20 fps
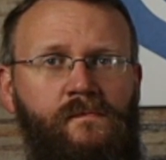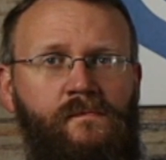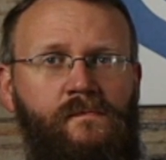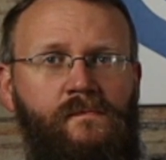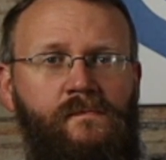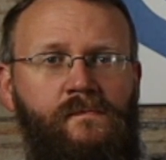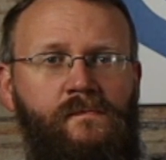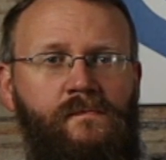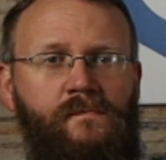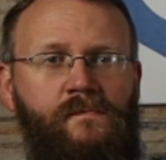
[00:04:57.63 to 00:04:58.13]

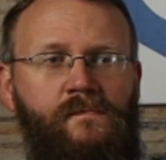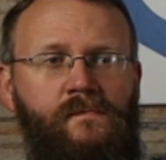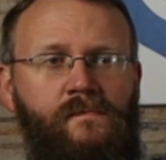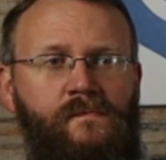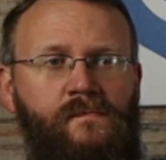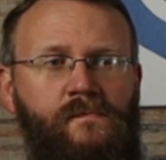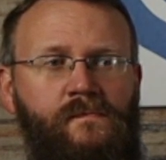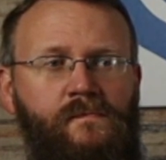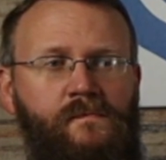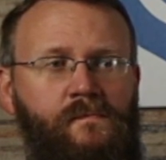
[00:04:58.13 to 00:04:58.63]

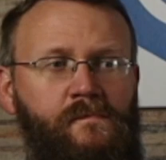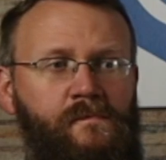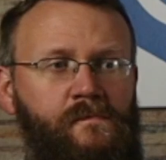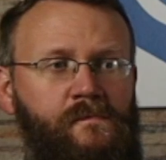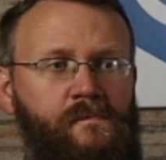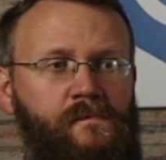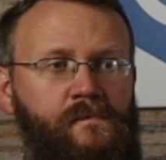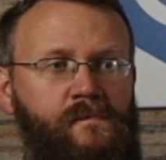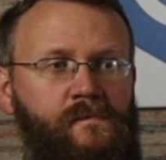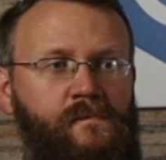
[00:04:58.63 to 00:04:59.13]

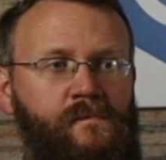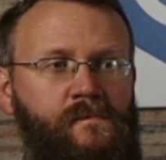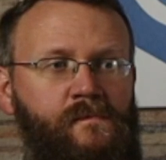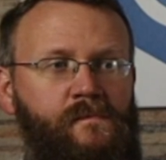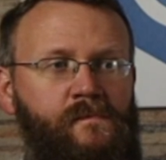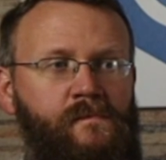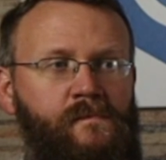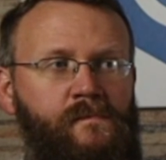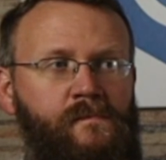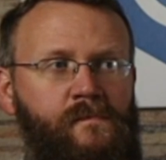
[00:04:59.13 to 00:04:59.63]

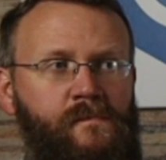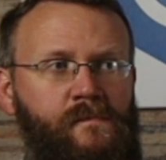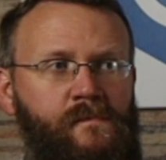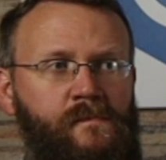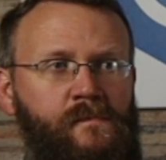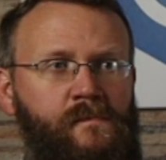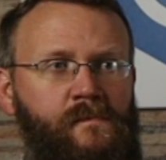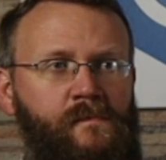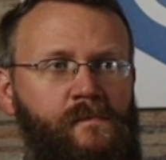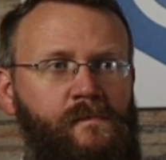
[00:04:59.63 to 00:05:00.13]

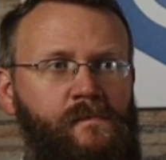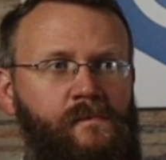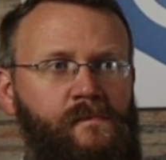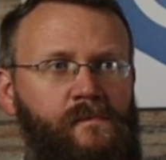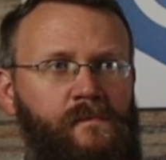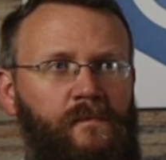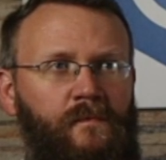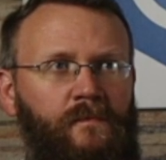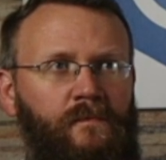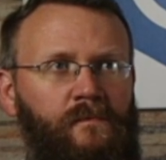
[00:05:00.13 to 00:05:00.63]

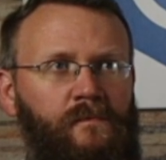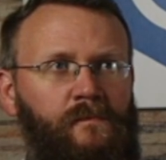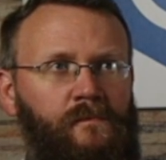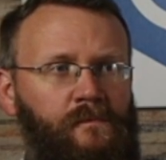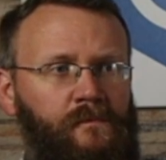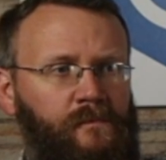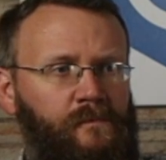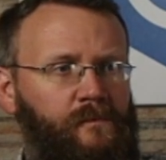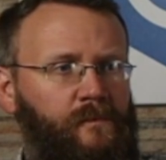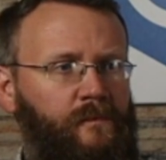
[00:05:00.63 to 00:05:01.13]

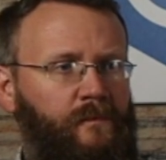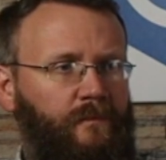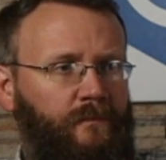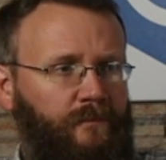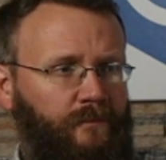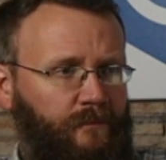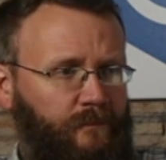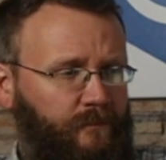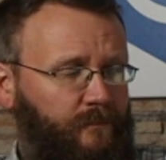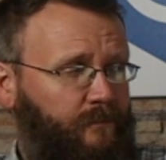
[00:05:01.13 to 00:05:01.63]

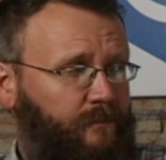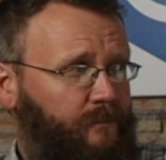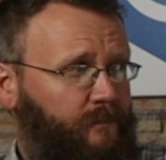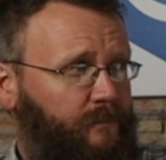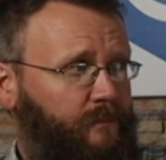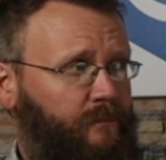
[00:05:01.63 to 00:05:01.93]
No words are spoken by the person on screen.